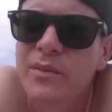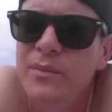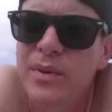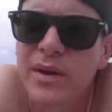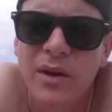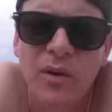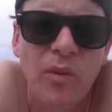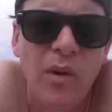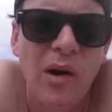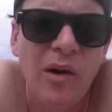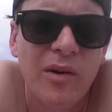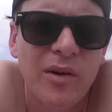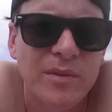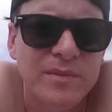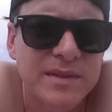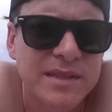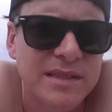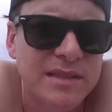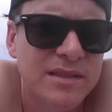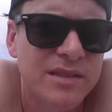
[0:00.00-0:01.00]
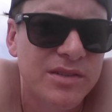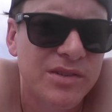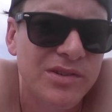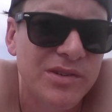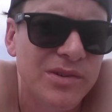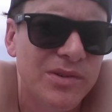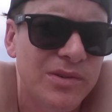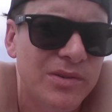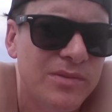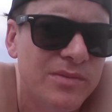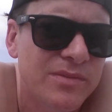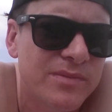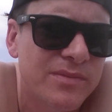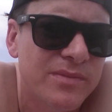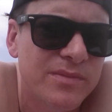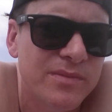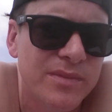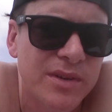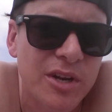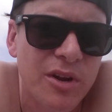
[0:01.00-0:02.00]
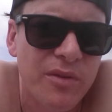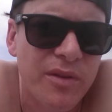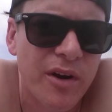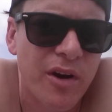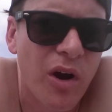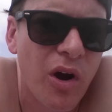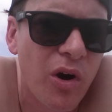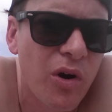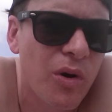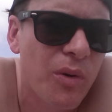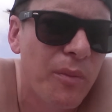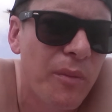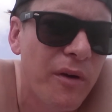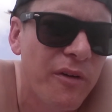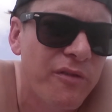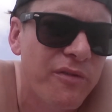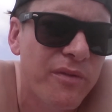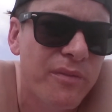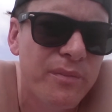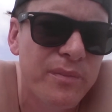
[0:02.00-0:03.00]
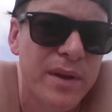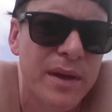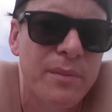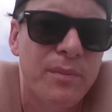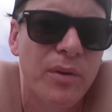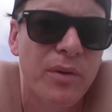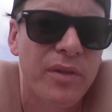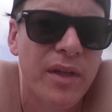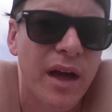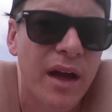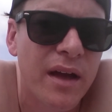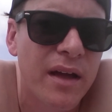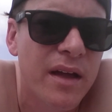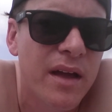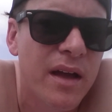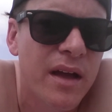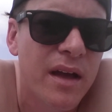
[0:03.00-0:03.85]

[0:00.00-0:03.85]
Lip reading: being welcomed into their home, of people that